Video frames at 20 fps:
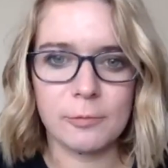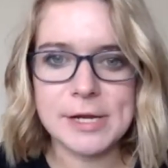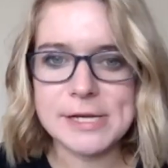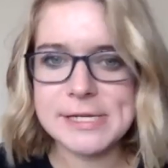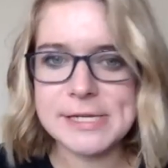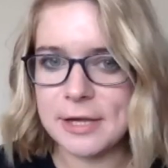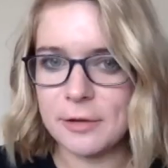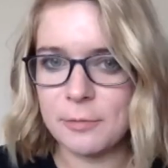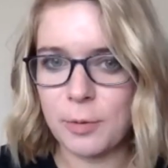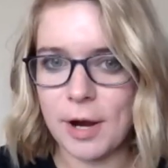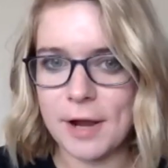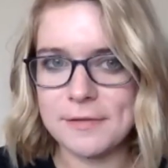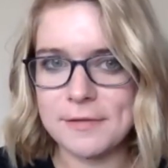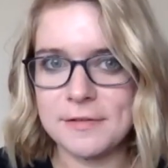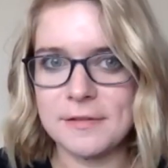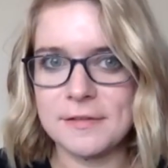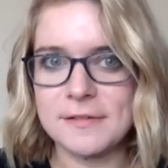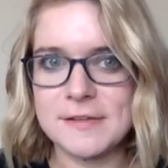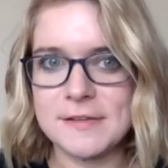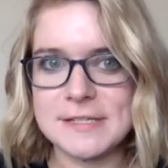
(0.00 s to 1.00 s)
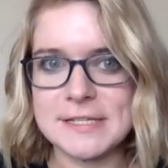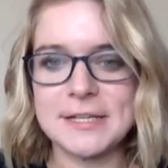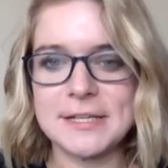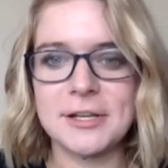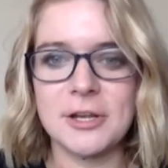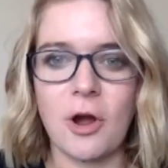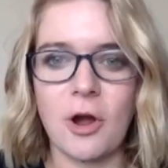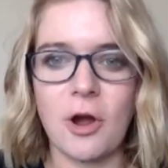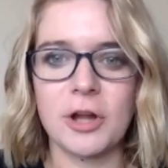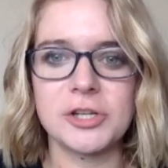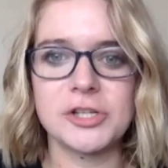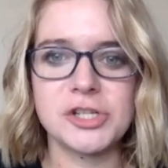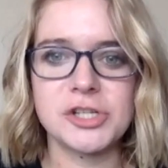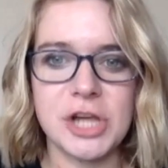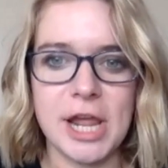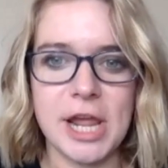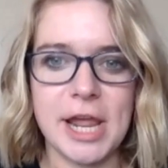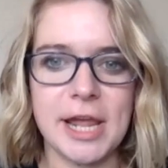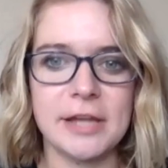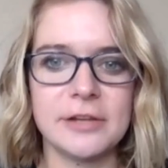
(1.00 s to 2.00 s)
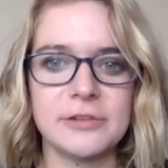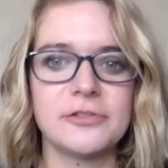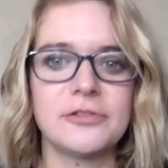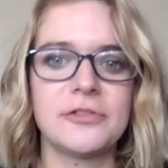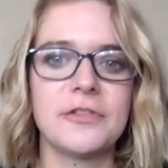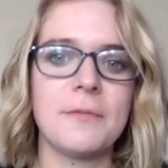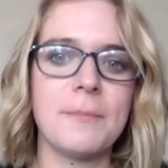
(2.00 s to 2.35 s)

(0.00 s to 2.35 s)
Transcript: retail prices did not change.